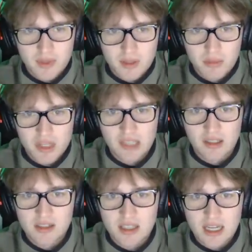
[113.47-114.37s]
But that
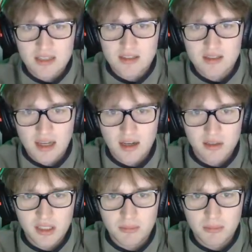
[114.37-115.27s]
doesn't
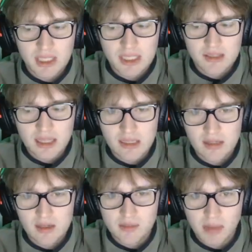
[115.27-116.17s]
necessarily mean that it
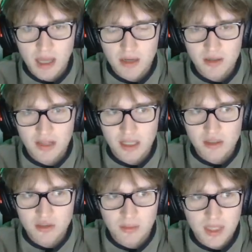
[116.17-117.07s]
is better. That
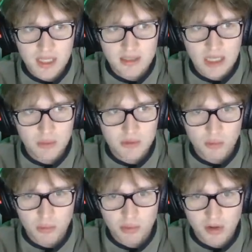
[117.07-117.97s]
just means that it was
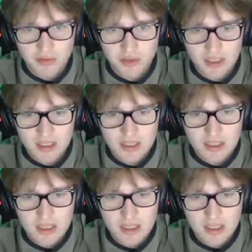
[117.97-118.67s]
more prevalent.